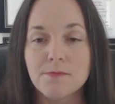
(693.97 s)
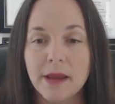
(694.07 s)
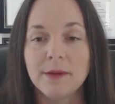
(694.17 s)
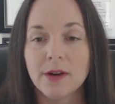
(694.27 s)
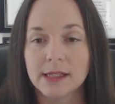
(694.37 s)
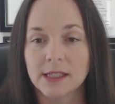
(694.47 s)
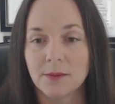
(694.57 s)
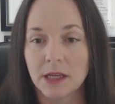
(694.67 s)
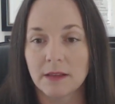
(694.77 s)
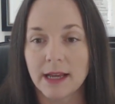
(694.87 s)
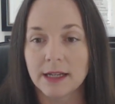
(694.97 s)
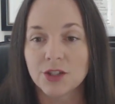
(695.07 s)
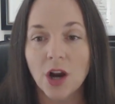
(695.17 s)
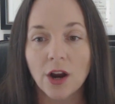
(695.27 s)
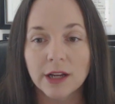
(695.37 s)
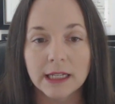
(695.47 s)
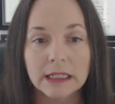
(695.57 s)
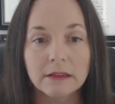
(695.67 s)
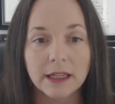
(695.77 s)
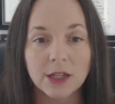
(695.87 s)
maybe write something like
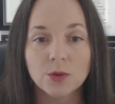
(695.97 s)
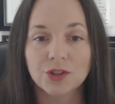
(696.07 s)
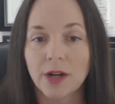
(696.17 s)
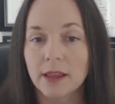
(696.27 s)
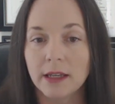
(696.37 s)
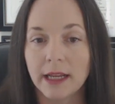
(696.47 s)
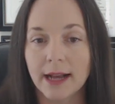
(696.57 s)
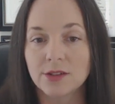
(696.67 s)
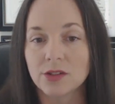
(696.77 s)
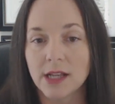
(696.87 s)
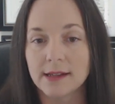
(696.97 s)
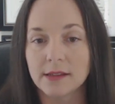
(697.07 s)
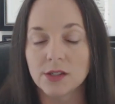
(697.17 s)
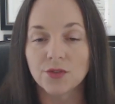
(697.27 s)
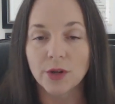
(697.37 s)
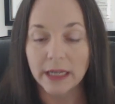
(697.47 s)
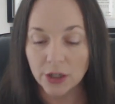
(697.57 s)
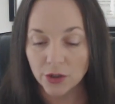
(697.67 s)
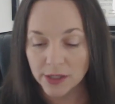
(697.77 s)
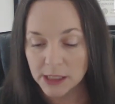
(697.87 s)
targeted lingual strengthening exercises for
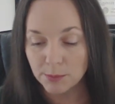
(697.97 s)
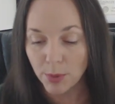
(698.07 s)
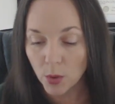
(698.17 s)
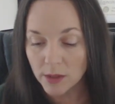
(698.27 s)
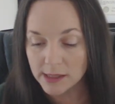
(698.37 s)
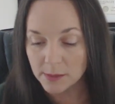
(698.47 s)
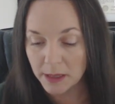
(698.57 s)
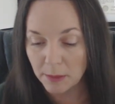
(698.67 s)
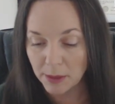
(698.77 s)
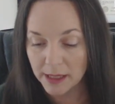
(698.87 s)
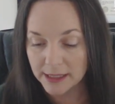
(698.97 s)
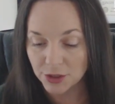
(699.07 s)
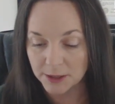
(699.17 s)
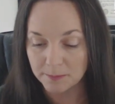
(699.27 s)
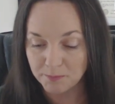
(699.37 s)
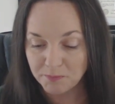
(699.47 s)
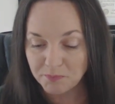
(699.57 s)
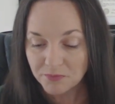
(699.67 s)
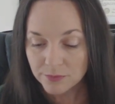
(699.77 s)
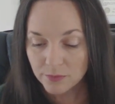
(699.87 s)
increased bolus manipulation
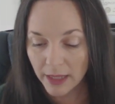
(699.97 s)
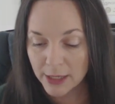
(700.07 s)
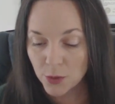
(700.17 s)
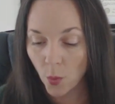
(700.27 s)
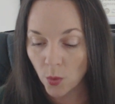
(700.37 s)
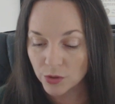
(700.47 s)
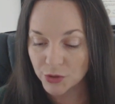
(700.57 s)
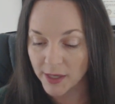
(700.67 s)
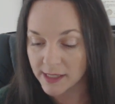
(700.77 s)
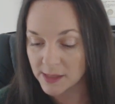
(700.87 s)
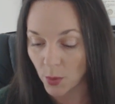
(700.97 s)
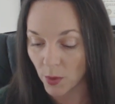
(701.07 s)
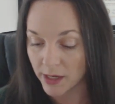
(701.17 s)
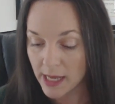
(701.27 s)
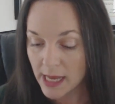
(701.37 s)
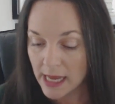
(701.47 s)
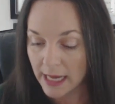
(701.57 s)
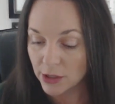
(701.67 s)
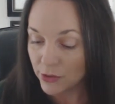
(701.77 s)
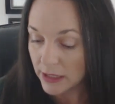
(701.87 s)
and oral transport,
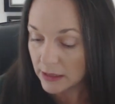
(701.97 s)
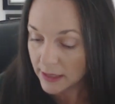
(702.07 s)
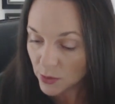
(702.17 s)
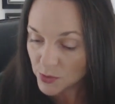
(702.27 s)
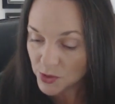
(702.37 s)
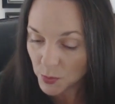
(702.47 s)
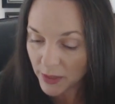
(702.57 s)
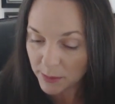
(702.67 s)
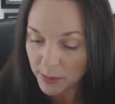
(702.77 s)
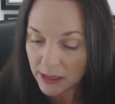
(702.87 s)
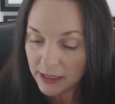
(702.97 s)
including lingual sweep,